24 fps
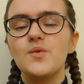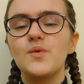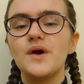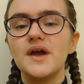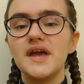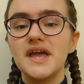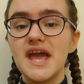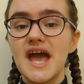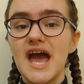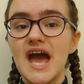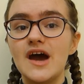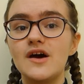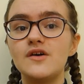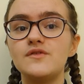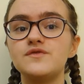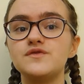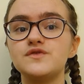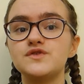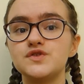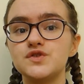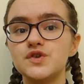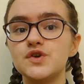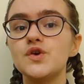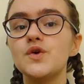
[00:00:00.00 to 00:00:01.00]
We
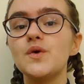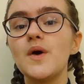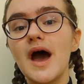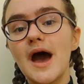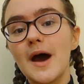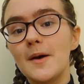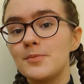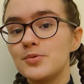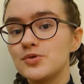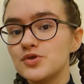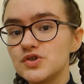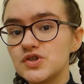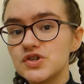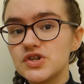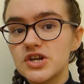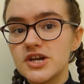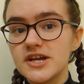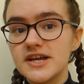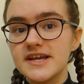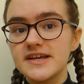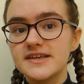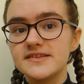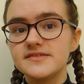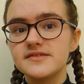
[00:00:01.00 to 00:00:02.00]
have 2 apple
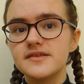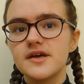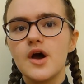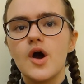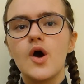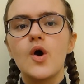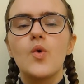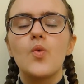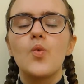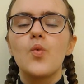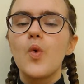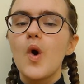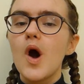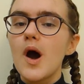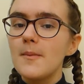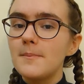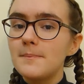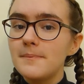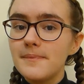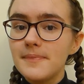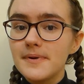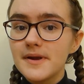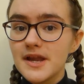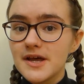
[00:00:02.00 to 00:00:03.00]
trees,
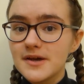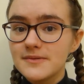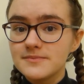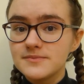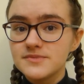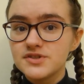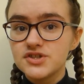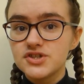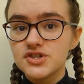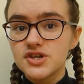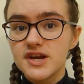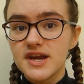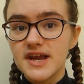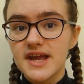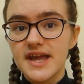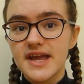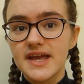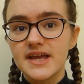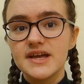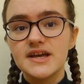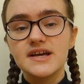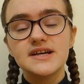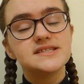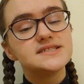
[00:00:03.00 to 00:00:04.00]
1 plum
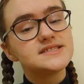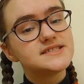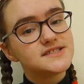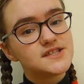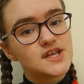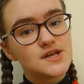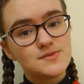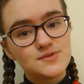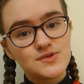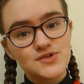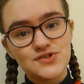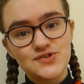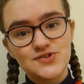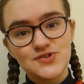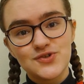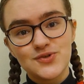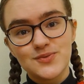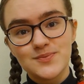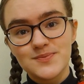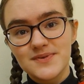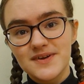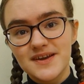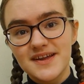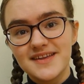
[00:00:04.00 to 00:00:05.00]
tree, some
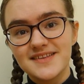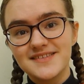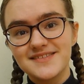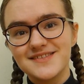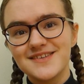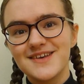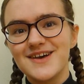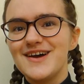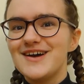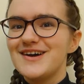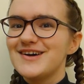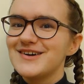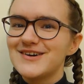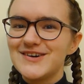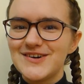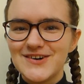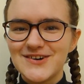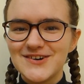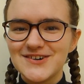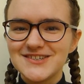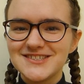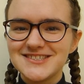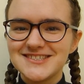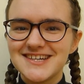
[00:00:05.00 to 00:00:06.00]
strawberries,
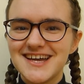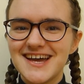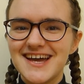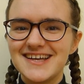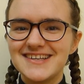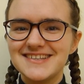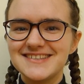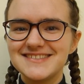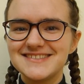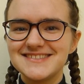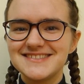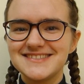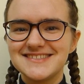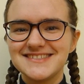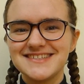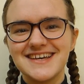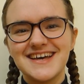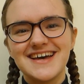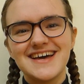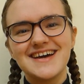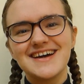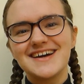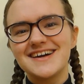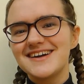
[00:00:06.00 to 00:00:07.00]
courgettes,
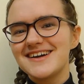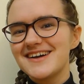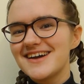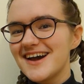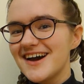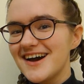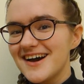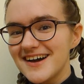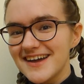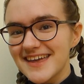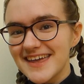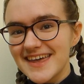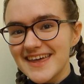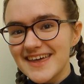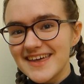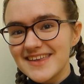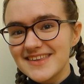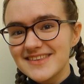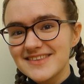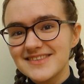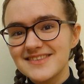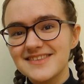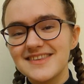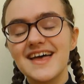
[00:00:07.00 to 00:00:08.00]

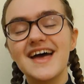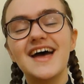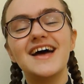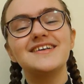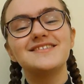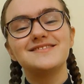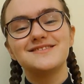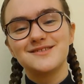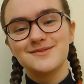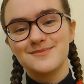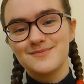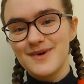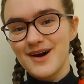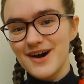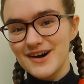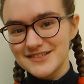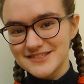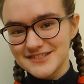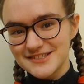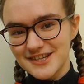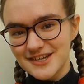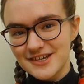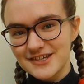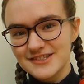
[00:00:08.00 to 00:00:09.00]
gherkins and
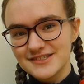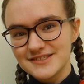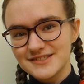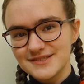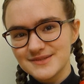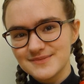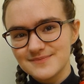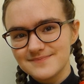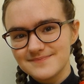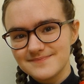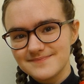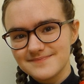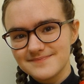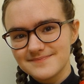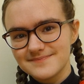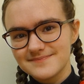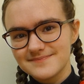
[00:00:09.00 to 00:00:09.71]
tomatoes.